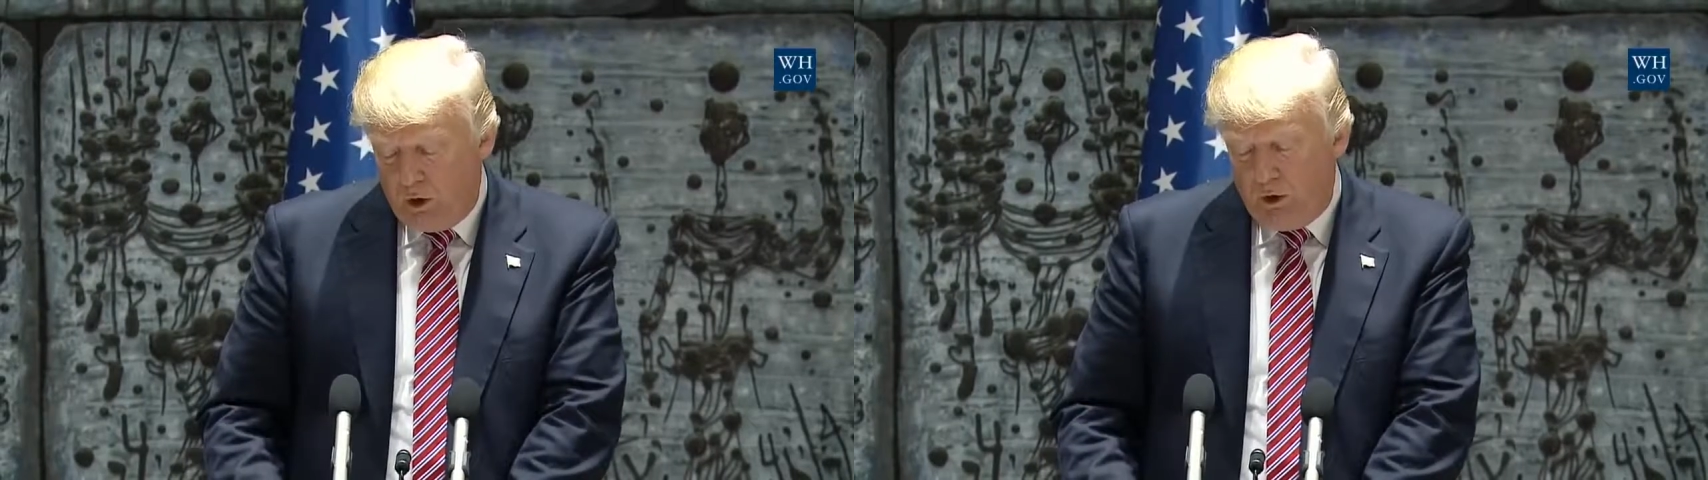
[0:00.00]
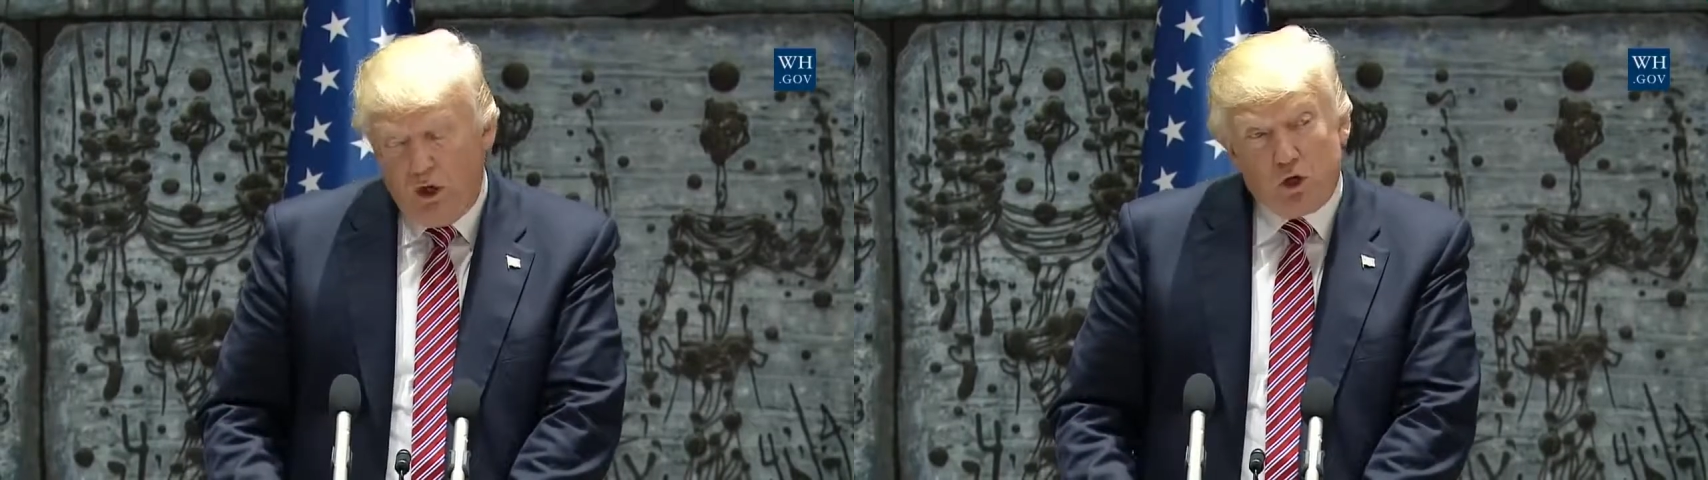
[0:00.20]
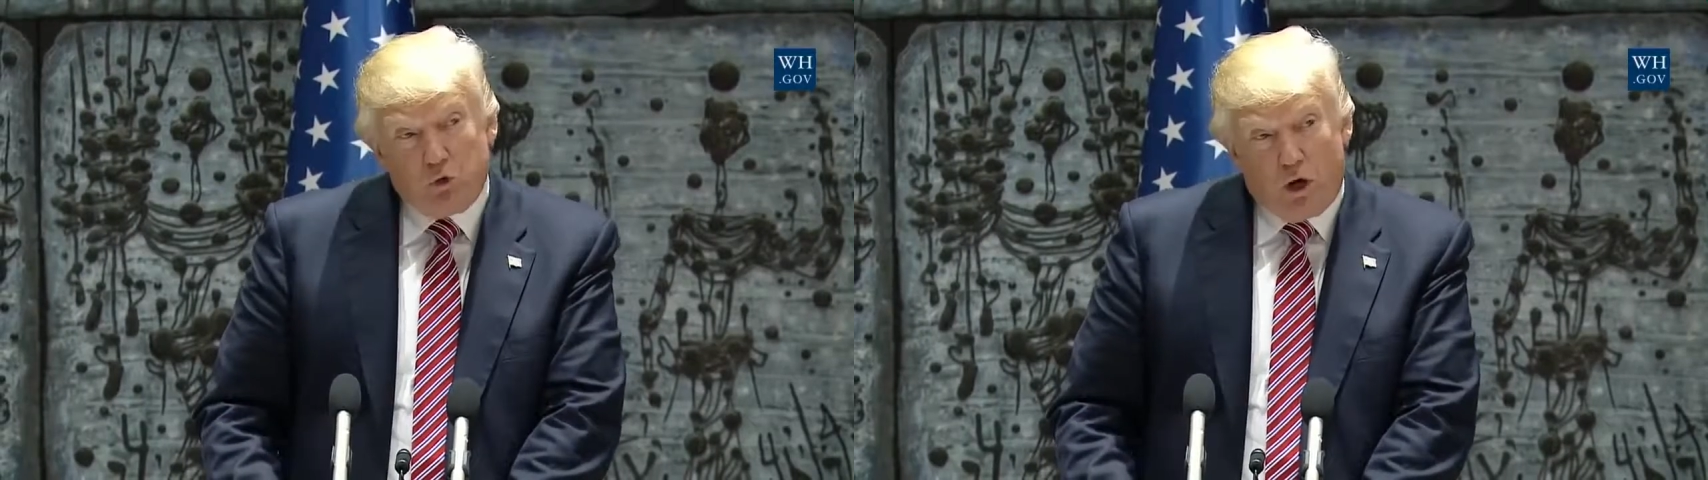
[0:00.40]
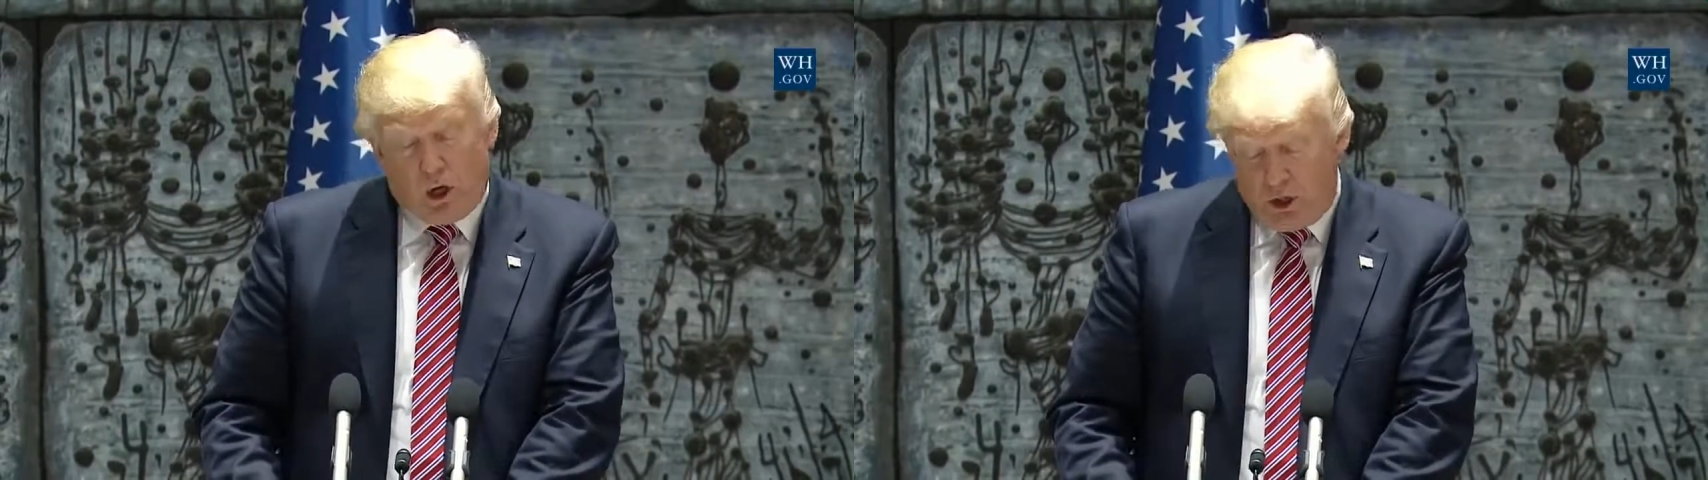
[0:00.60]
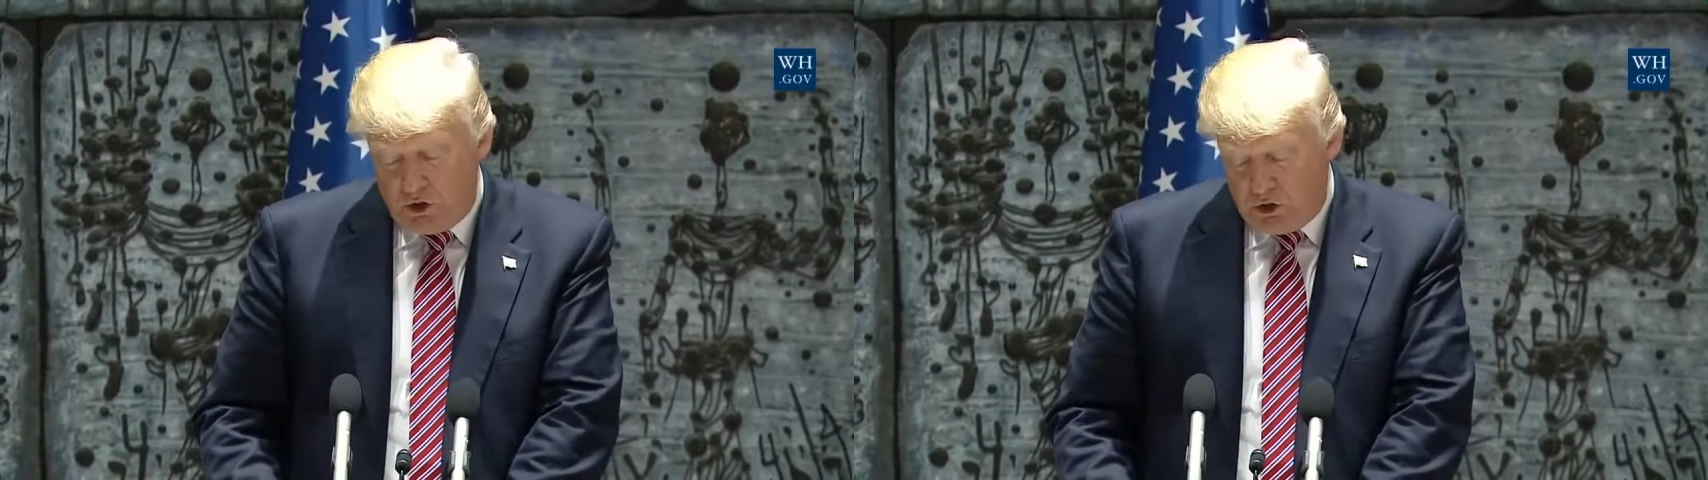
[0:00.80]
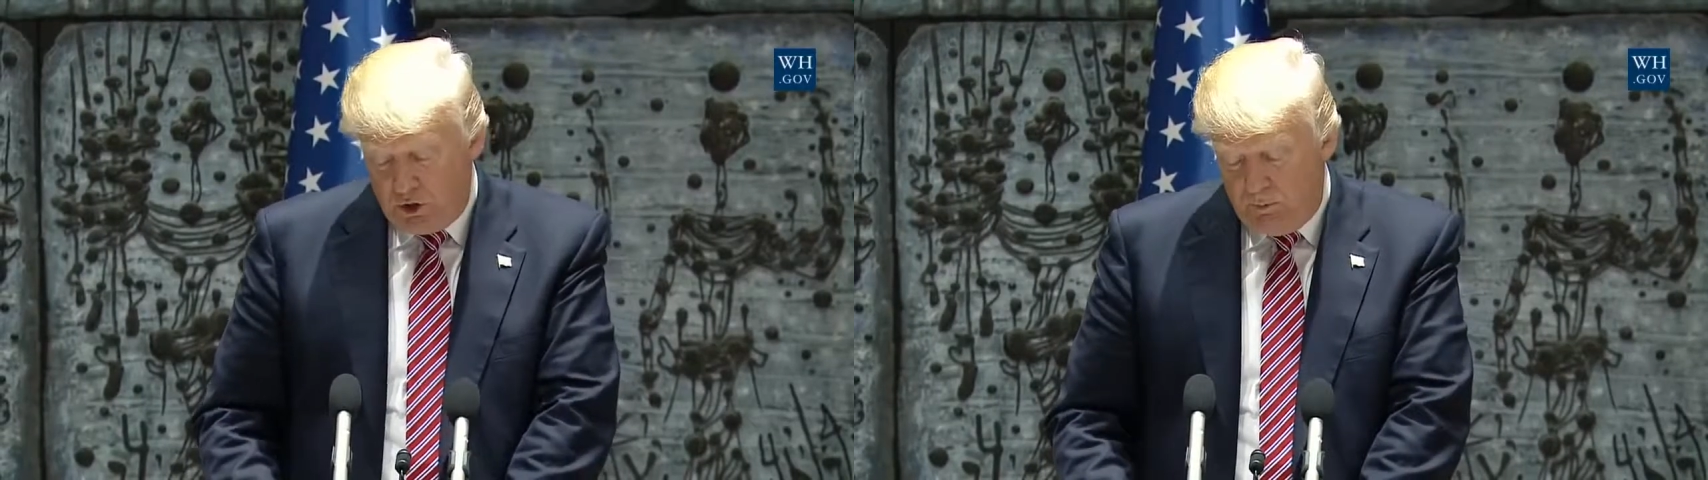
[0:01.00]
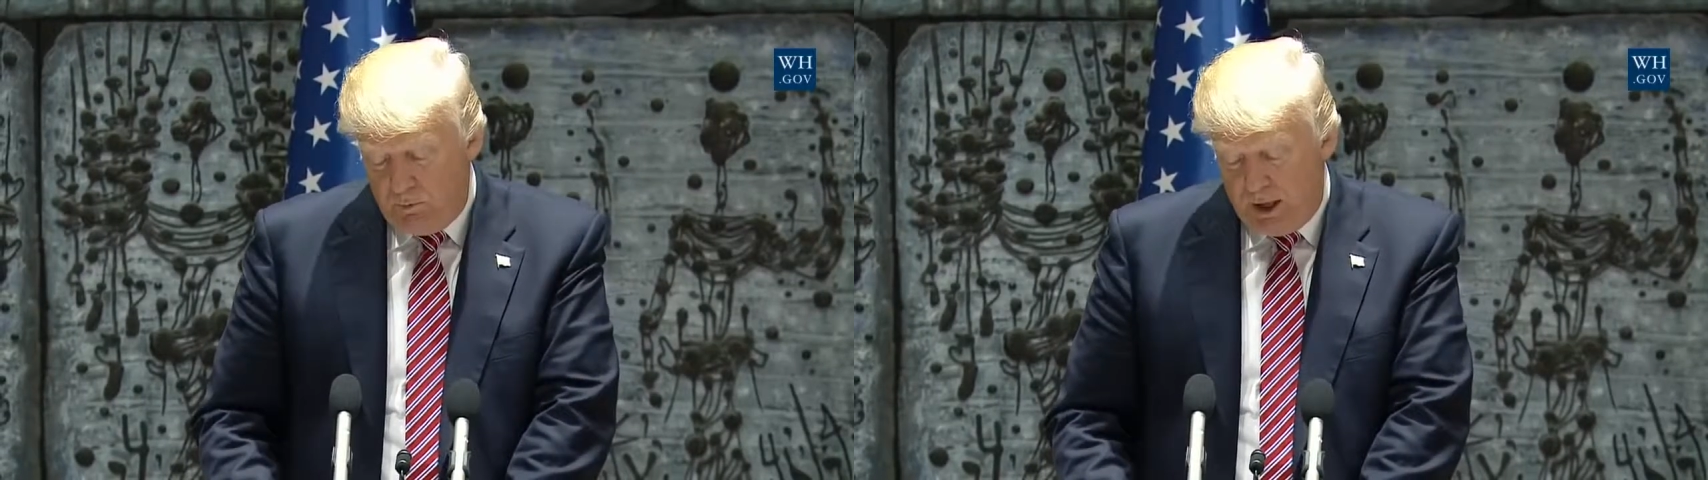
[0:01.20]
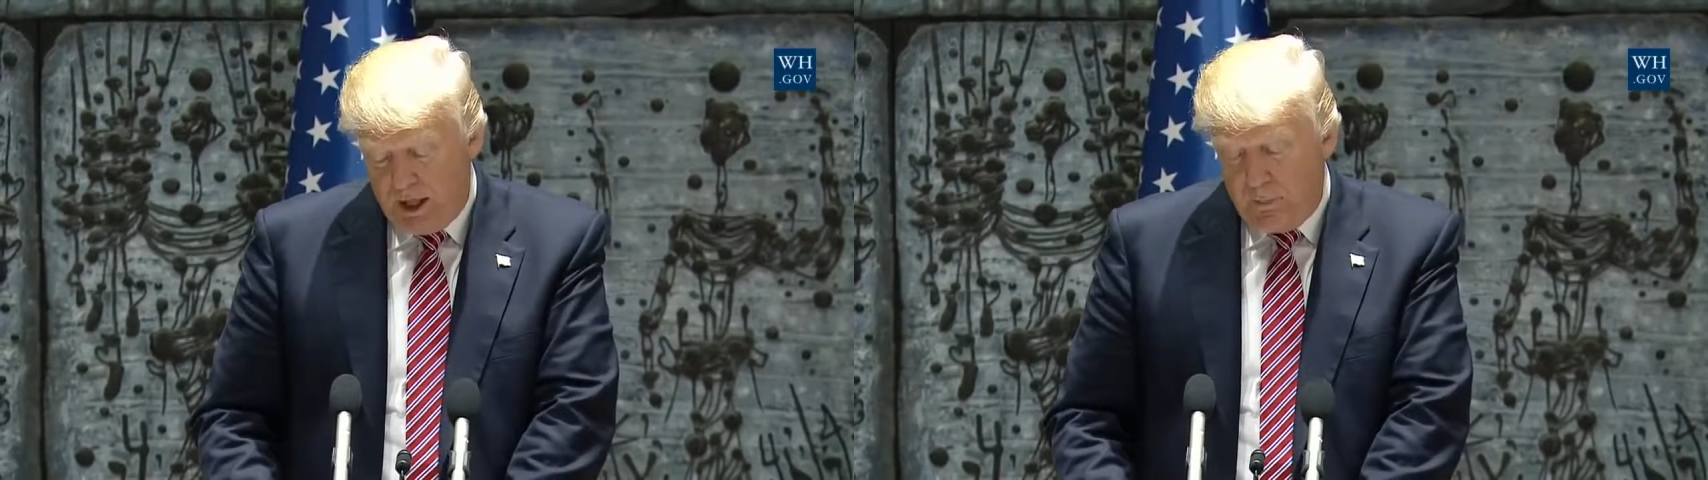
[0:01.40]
the Israelis and